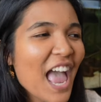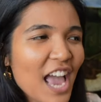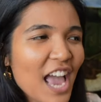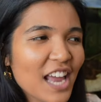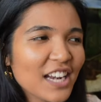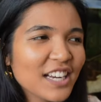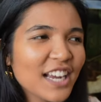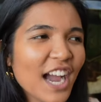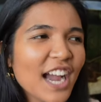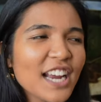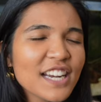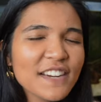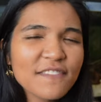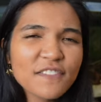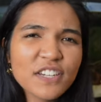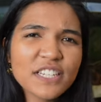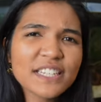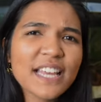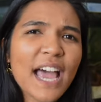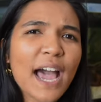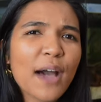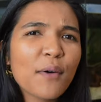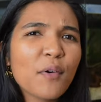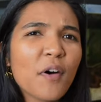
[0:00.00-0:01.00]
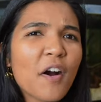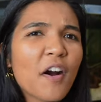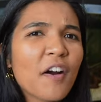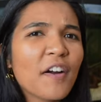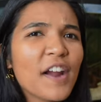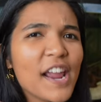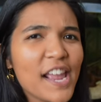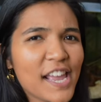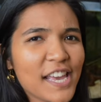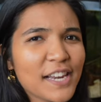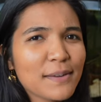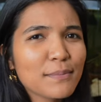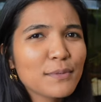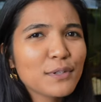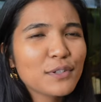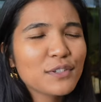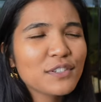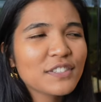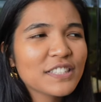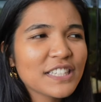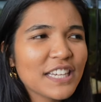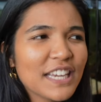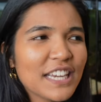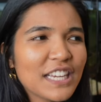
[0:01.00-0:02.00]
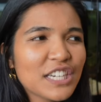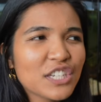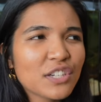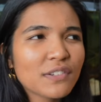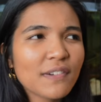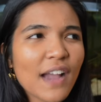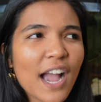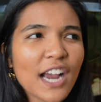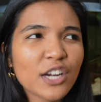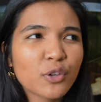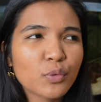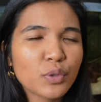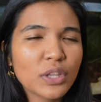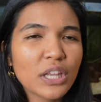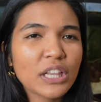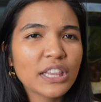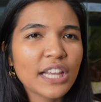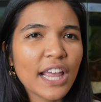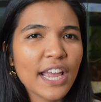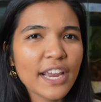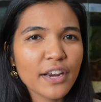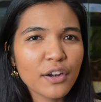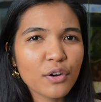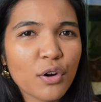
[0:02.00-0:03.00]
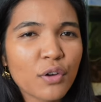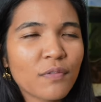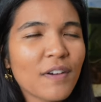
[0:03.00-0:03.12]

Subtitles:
and kind of just how our animals interact with the light,